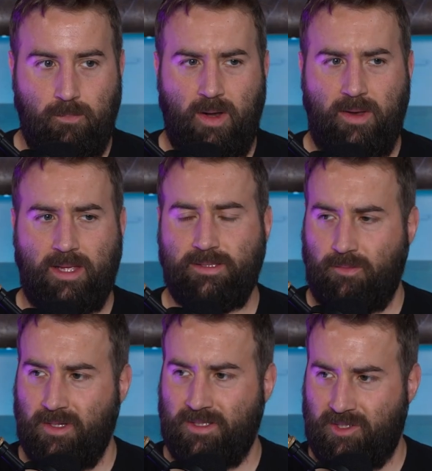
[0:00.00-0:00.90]
Right, because it
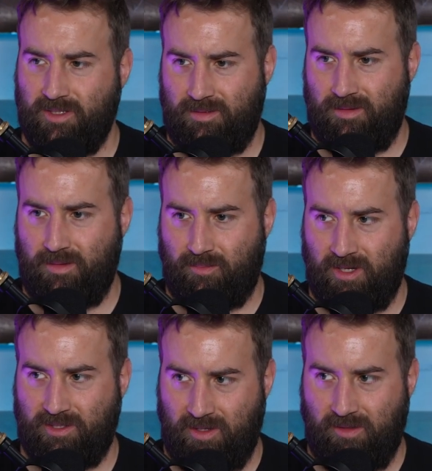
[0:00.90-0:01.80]
wasn't just the
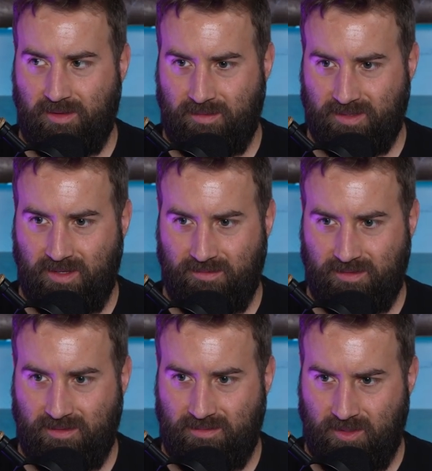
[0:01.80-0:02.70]
British that thought themselves
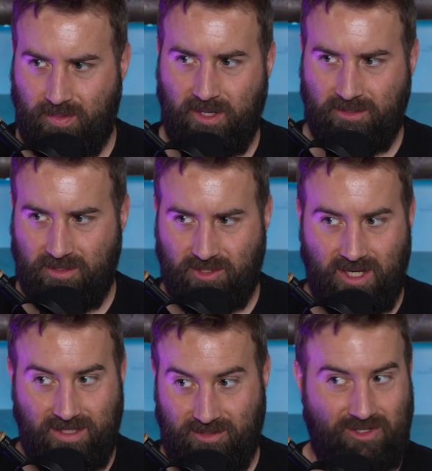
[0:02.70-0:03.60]
superior to the
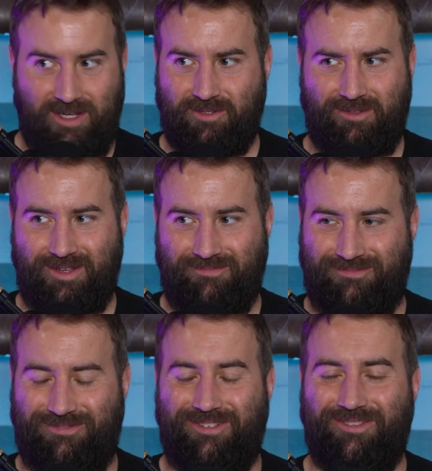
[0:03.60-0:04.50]
Chinese. The Chinese were like,
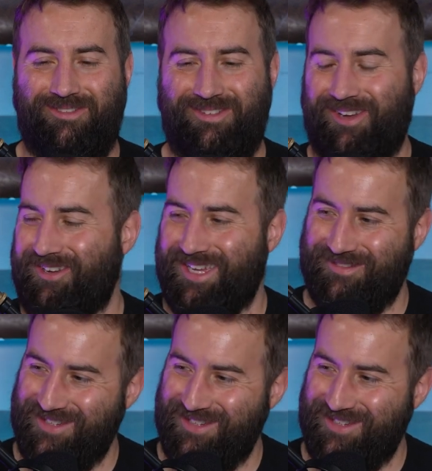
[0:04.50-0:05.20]
are you kidding me?